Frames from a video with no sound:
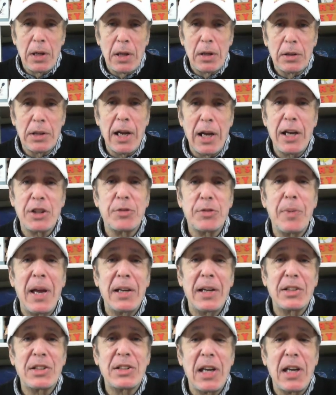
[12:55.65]
Last
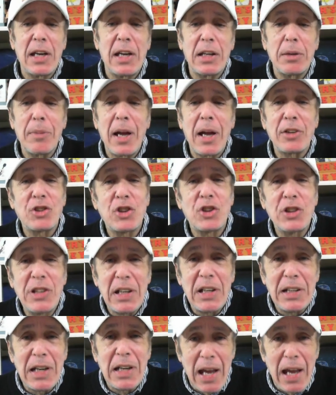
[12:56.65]
man standing match,
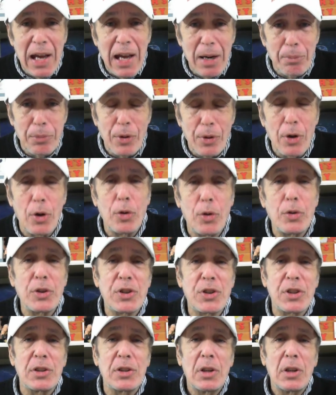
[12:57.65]
Dean
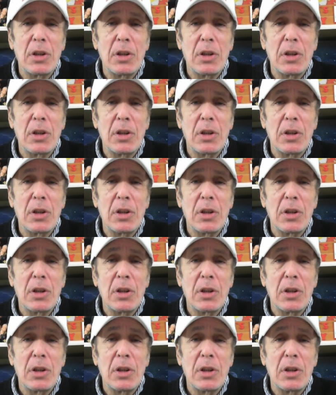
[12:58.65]
Ambrose